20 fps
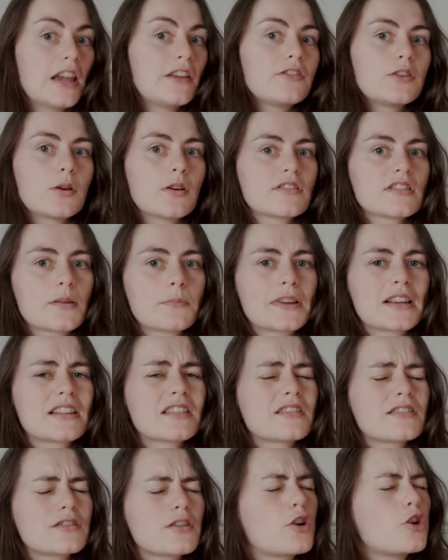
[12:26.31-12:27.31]
If you have something
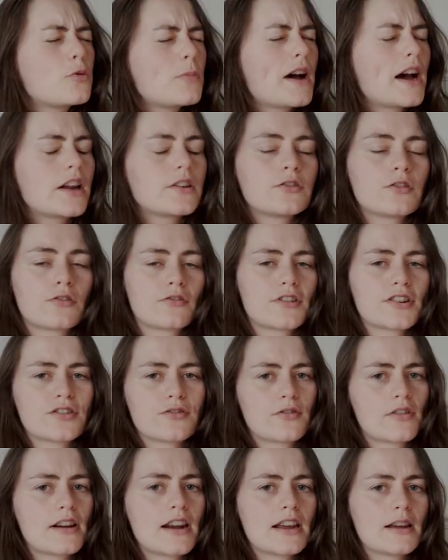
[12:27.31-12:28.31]
so bad in your
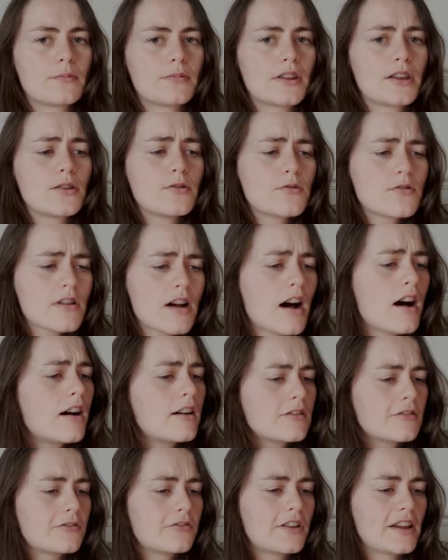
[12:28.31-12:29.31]
original clip that you
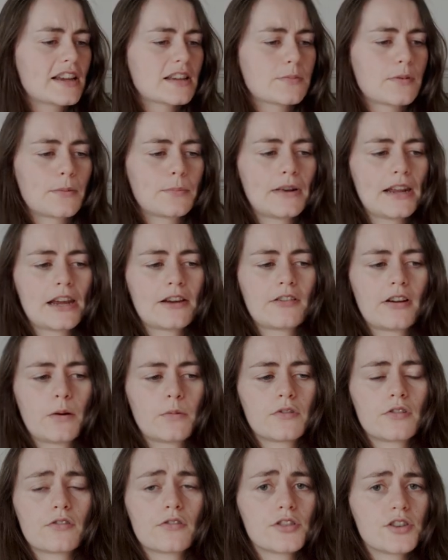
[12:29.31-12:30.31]
can't fix by playing
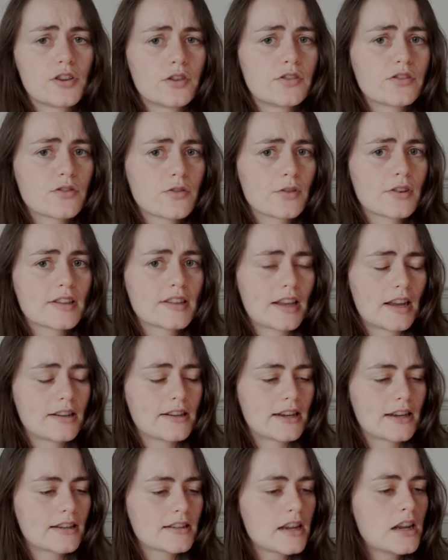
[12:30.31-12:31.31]
around with the reduced noise
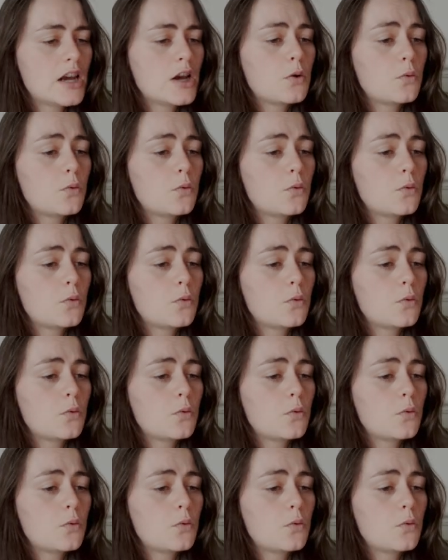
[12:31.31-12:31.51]
settings,